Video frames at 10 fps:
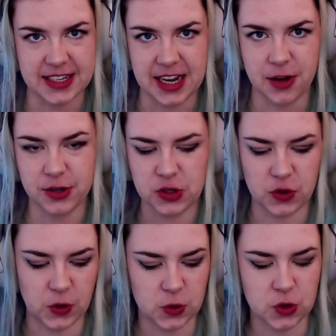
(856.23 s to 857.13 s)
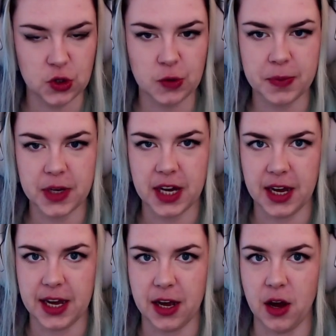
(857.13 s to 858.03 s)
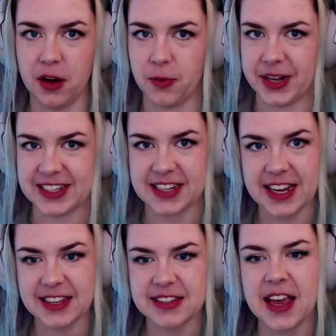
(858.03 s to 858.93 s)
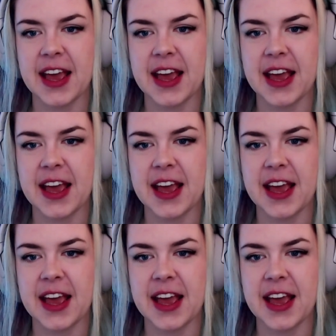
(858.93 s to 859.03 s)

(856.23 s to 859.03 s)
down to YouTube on Wednesdays.